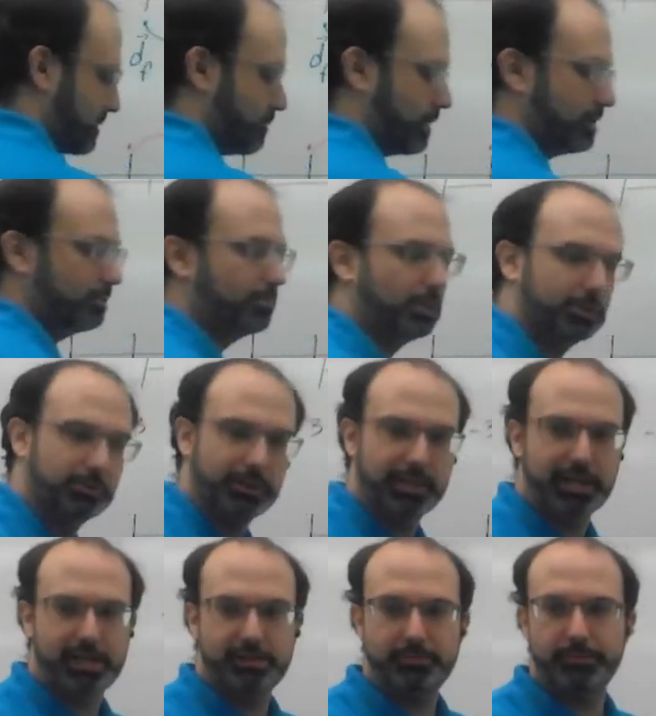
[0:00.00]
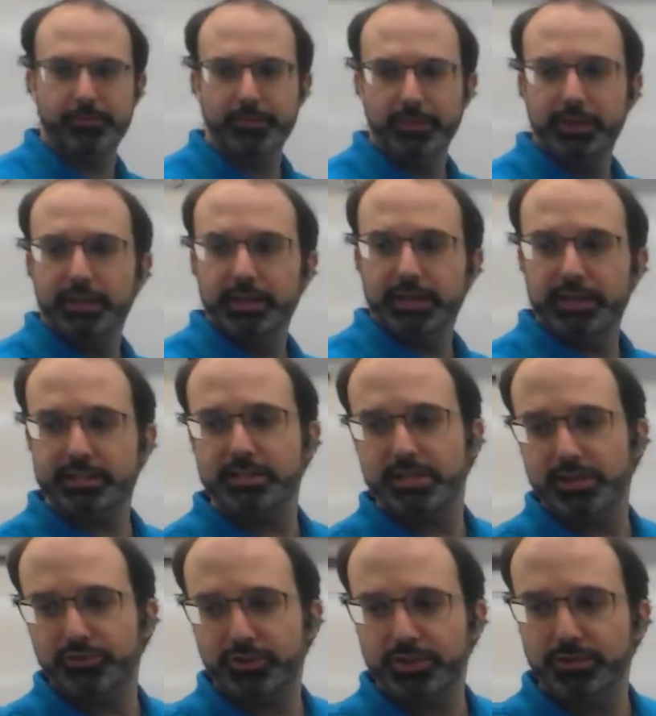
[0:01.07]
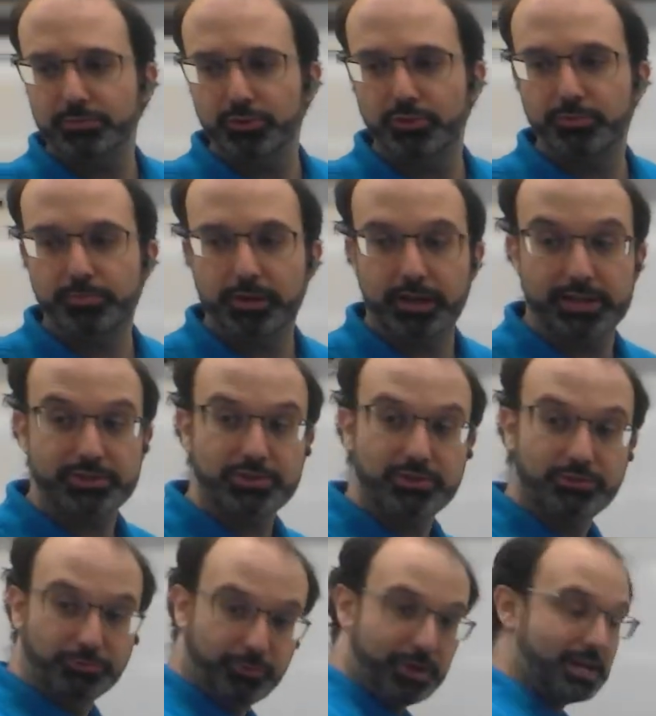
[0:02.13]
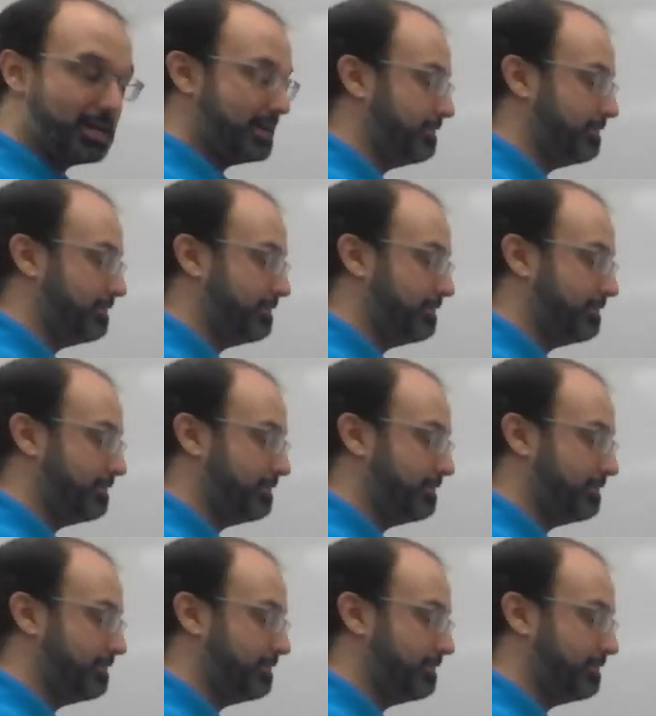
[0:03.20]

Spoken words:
one in blue again. It says for us to move +3.